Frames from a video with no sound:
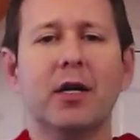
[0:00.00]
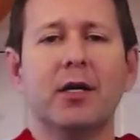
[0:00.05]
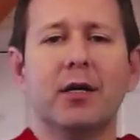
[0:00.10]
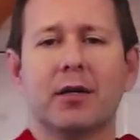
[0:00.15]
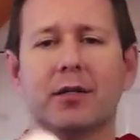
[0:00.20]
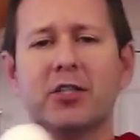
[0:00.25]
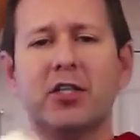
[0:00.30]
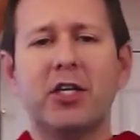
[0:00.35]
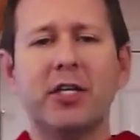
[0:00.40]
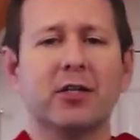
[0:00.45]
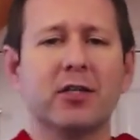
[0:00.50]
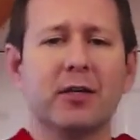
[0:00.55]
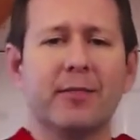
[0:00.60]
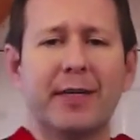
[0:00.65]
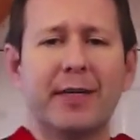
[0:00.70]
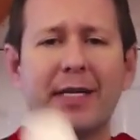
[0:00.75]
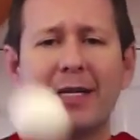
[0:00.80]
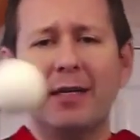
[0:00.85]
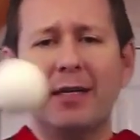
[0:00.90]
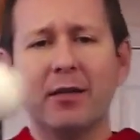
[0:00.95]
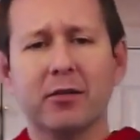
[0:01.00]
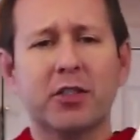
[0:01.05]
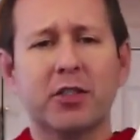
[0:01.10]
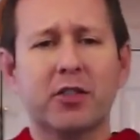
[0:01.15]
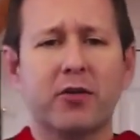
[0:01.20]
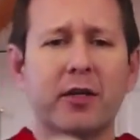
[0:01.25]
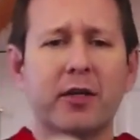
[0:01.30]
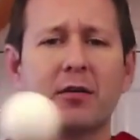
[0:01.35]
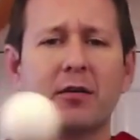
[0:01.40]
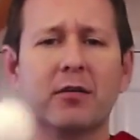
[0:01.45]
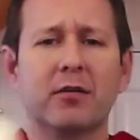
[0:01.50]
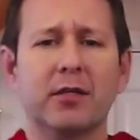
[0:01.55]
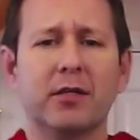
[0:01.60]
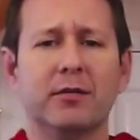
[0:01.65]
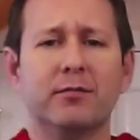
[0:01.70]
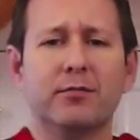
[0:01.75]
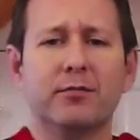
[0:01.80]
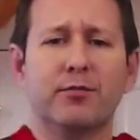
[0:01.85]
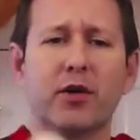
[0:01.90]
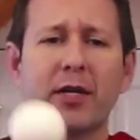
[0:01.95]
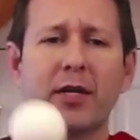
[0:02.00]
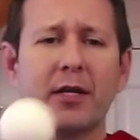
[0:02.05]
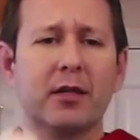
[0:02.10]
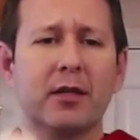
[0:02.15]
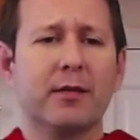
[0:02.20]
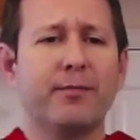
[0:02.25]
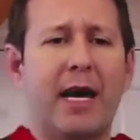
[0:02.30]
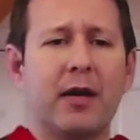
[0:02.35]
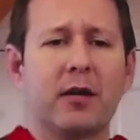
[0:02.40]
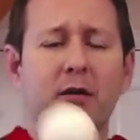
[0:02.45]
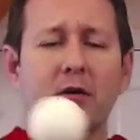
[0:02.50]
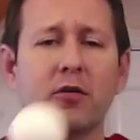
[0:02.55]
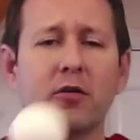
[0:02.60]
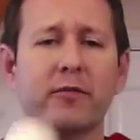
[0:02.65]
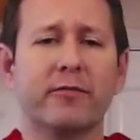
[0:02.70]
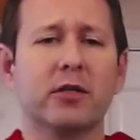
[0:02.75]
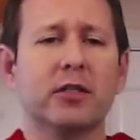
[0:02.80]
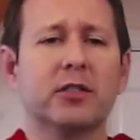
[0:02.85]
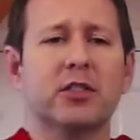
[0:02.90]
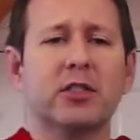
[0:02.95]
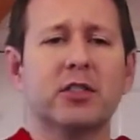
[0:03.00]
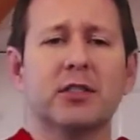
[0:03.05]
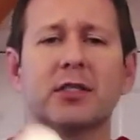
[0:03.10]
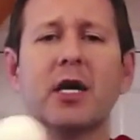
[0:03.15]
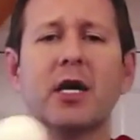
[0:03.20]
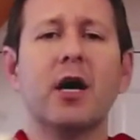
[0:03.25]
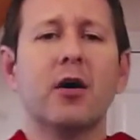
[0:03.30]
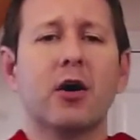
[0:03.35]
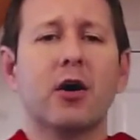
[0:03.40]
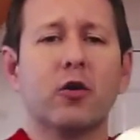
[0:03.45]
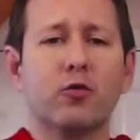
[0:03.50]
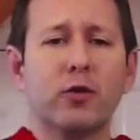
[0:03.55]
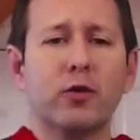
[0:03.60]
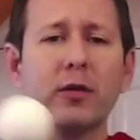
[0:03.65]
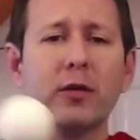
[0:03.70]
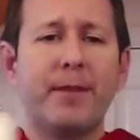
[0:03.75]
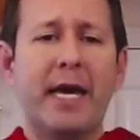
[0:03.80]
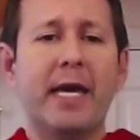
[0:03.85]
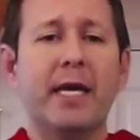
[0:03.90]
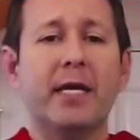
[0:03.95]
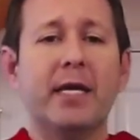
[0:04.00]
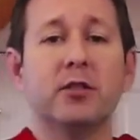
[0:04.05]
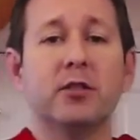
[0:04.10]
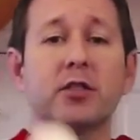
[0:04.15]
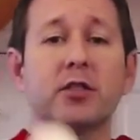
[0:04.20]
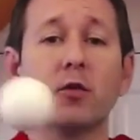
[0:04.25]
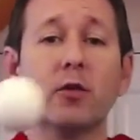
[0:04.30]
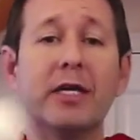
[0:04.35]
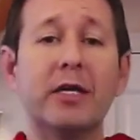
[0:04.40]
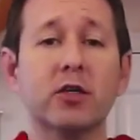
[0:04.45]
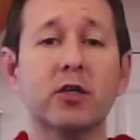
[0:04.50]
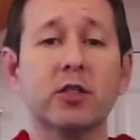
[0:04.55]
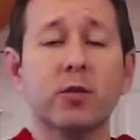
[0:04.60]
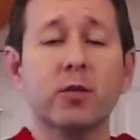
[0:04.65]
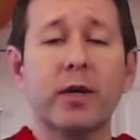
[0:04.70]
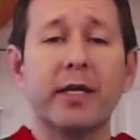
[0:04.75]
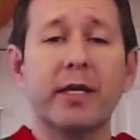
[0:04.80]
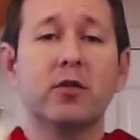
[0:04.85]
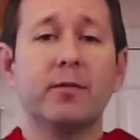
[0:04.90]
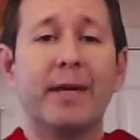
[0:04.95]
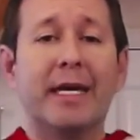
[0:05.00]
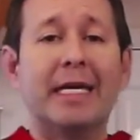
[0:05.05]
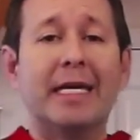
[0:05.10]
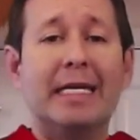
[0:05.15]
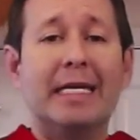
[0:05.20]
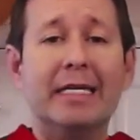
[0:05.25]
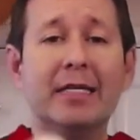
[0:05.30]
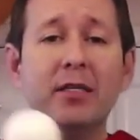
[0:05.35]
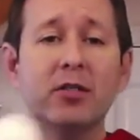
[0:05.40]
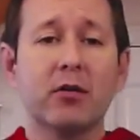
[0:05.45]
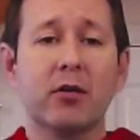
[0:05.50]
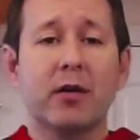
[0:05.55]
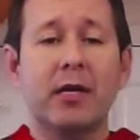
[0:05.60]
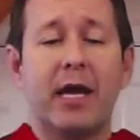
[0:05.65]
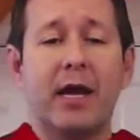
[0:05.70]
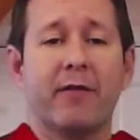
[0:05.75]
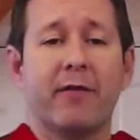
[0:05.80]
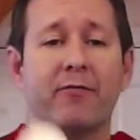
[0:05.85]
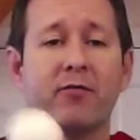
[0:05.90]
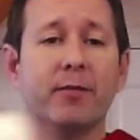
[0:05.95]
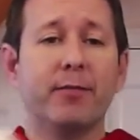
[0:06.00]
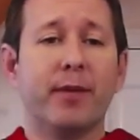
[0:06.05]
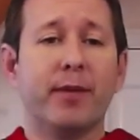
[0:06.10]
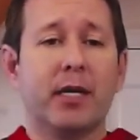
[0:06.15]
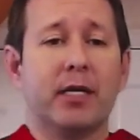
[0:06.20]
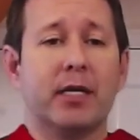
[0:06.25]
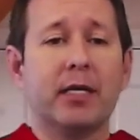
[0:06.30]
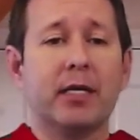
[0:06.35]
changing them in Illustrator and bringing them back over. It's just a real pain. So here's what I do to make it easier on everybody,